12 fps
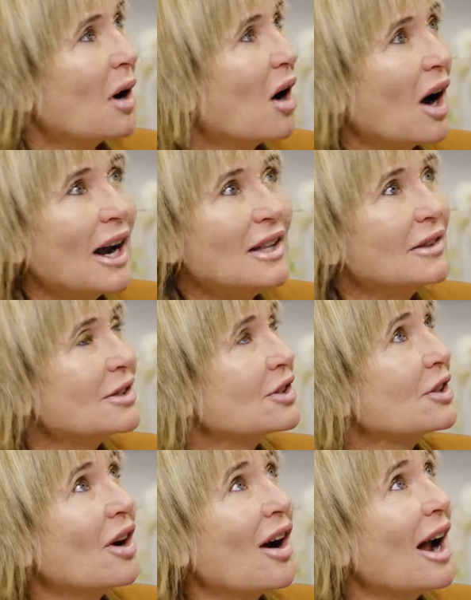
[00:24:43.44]
pie in the
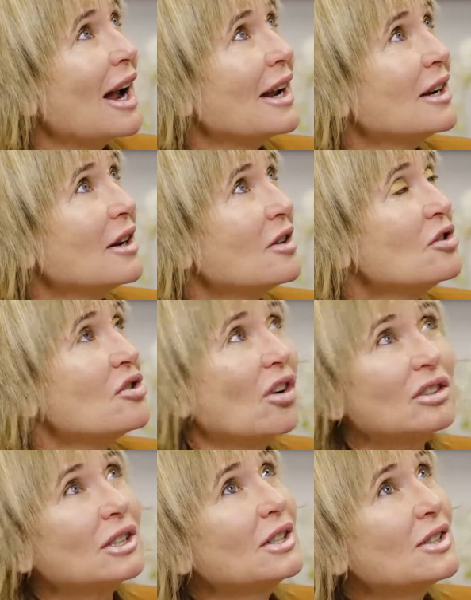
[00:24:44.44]
sky,
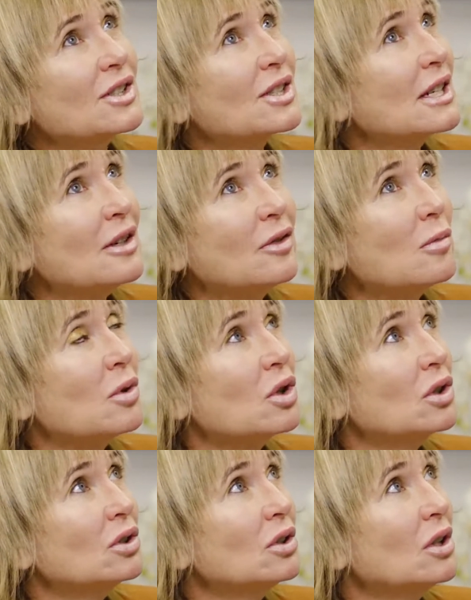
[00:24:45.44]
not
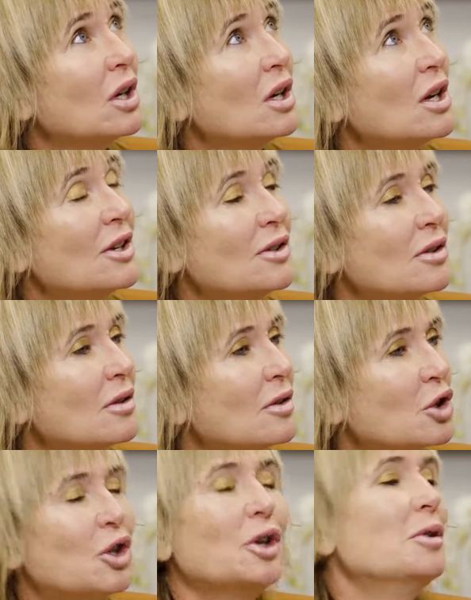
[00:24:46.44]
conceivable,
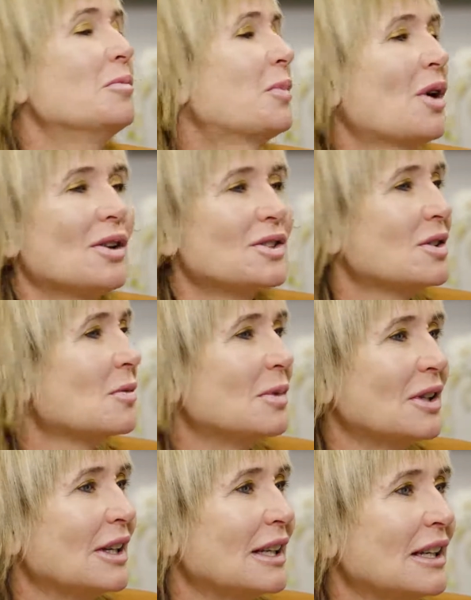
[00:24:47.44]
couldn't
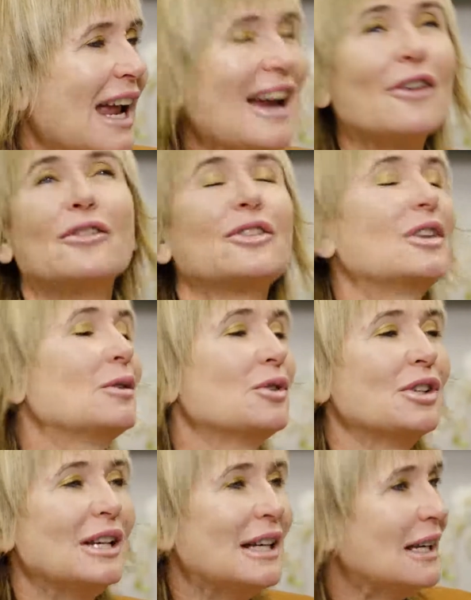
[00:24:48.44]
possibly,
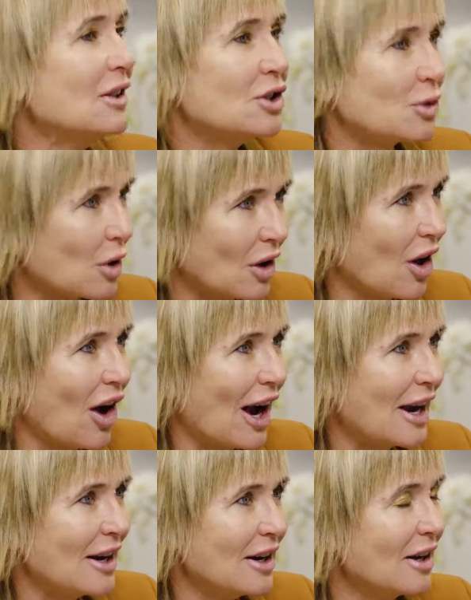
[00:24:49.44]
everything would need to
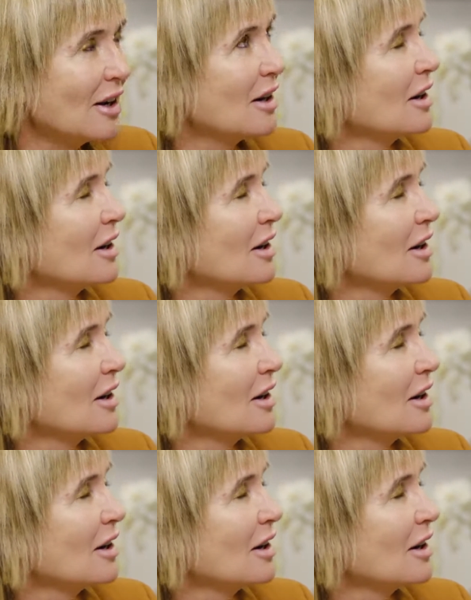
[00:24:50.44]
align.